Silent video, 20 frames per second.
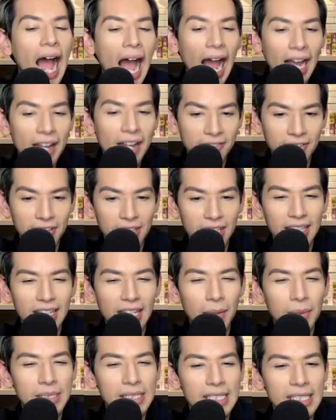I feel like
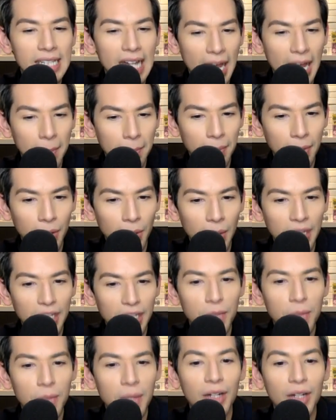that was a typo and
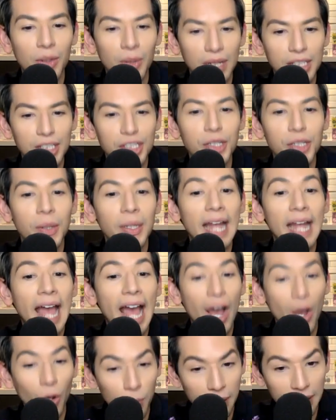you meant Chris, Joe, and
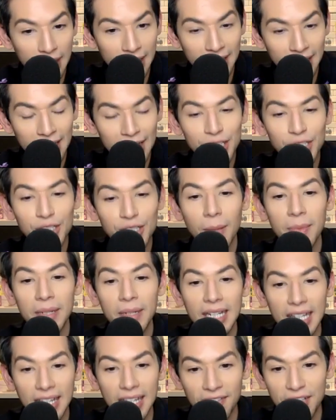Albie. So I'm going
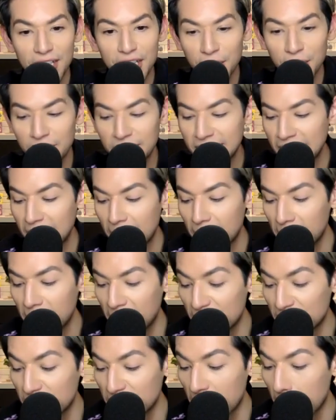to give it to you, Sam
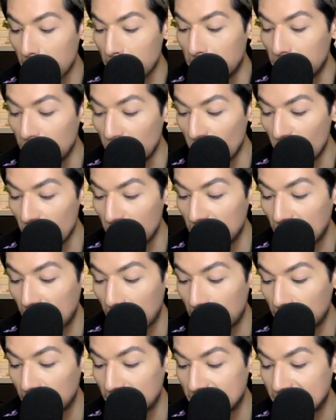Benjamin. Boom. And
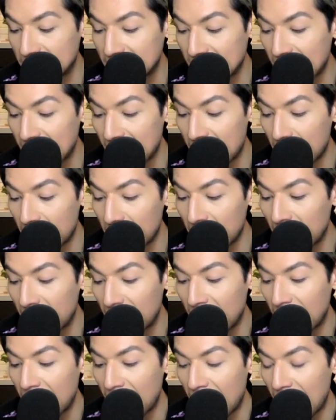that puts Sam
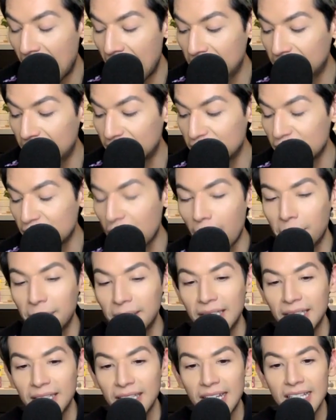at the top
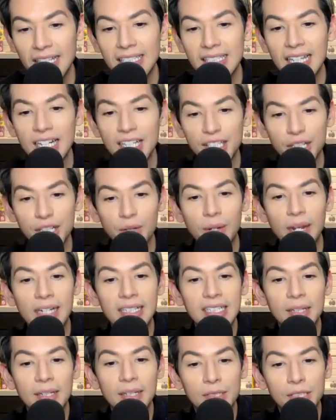of the list. That is
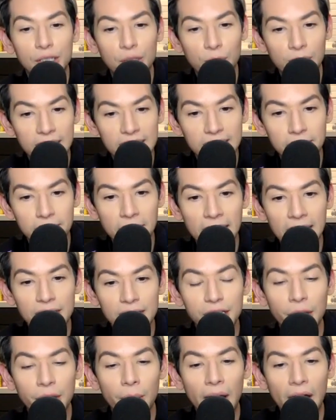correct. It was Chris
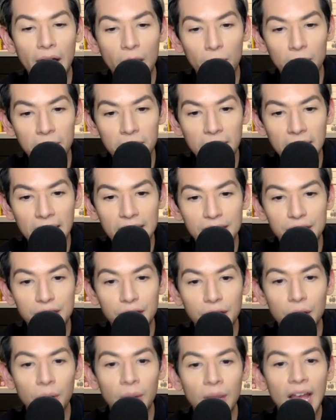Manzo, Albie
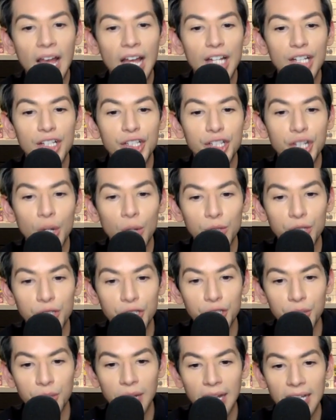Manzo, and Joe
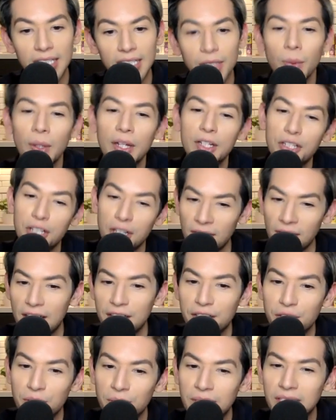Giudice. Oh, I should have
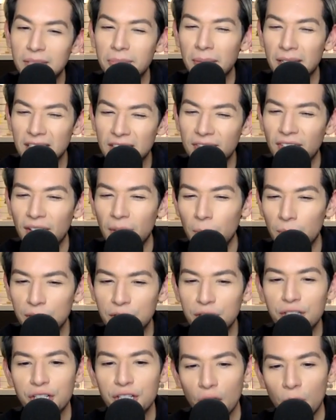asked you to specify
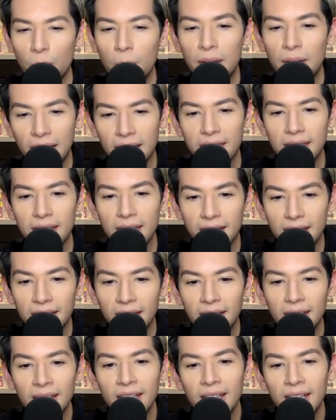which Joe, but I think
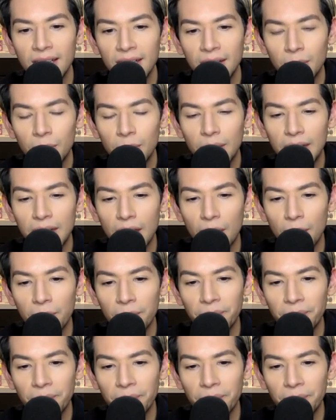we know.